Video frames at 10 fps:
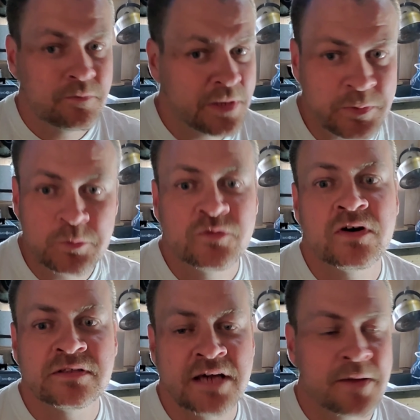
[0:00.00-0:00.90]
People move
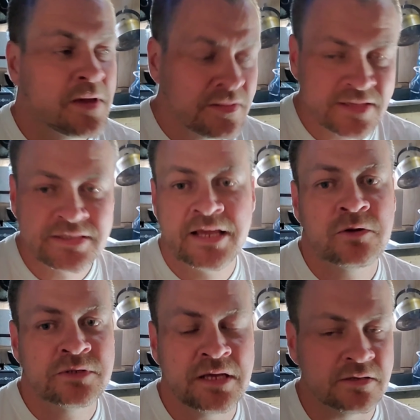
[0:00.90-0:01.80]
all the time; they stay in
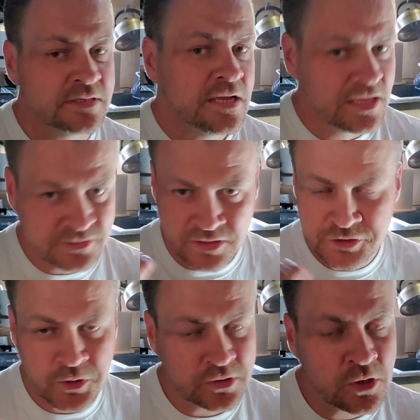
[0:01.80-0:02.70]
hotels. As long as
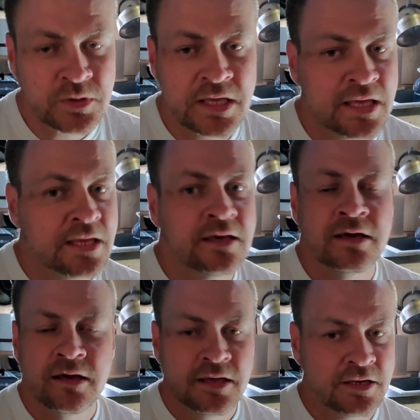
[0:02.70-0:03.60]
you're low key,
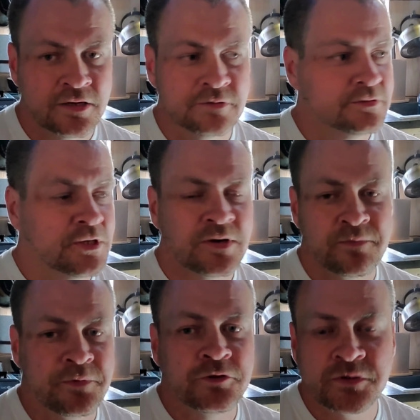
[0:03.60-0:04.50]
you know, don't
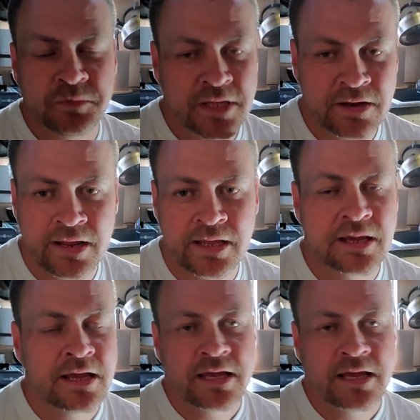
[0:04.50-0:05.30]
have music blaring.